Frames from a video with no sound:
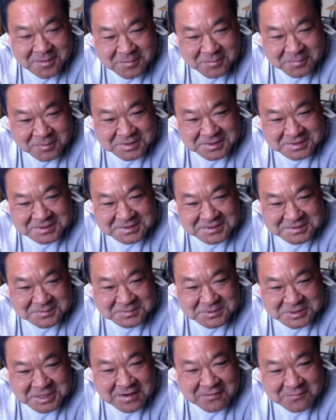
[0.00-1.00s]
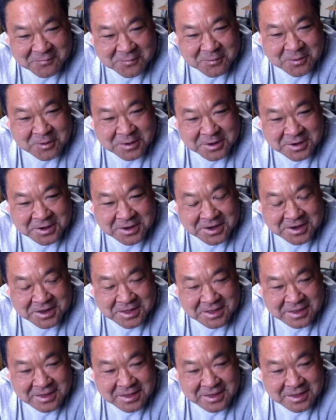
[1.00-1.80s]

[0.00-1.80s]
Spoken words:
with this chamfer on it,